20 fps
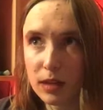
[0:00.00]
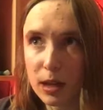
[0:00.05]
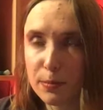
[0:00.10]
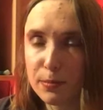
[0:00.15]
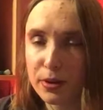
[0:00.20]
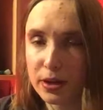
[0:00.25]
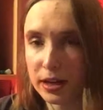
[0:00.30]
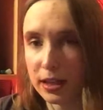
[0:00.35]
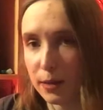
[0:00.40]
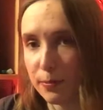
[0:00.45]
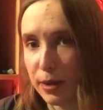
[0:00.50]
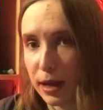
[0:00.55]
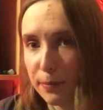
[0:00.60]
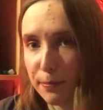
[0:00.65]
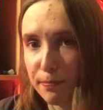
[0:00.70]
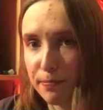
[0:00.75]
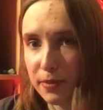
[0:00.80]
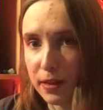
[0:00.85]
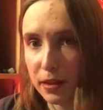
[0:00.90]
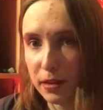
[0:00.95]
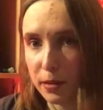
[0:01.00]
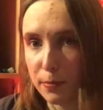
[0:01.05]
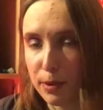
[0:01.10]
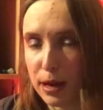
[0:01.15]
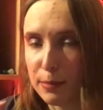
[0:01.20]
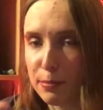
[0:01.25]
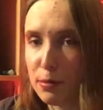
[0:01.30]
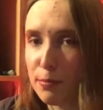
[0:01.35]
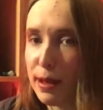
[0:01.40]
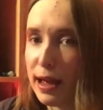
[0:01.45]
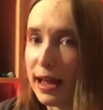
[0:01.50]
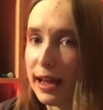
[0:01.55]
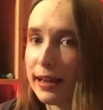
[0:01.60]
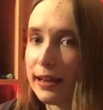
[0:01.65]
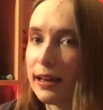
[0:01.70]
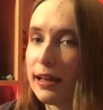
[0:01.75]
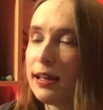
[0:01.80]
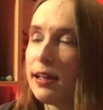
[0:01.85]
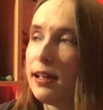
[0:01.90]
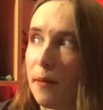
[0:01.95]
put it in the paper bag,
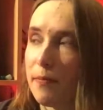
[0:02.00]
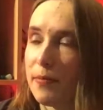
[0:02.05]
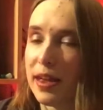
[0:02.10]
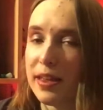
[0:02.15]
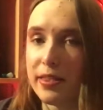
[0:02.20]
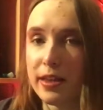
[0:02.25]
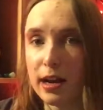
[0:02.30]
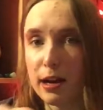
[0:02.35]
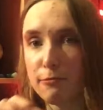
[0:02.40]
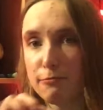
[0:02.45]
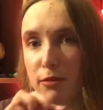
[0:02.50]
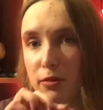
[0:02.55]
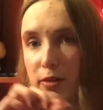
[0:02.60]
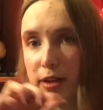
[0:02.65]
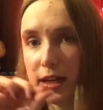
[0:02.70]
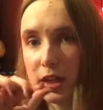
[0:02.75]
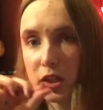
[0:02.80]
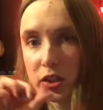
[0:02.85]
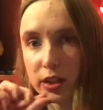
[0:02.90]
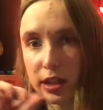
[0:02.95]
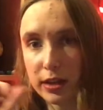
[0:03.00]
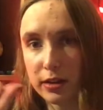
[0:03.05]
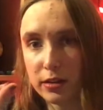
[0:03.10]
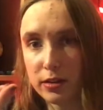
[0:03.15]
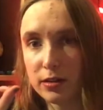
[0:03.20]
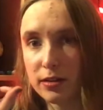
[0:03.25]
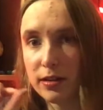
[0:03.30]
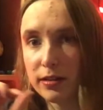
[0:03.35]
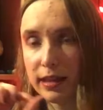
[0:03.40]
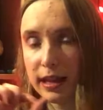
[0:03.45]
and then I wrote each letter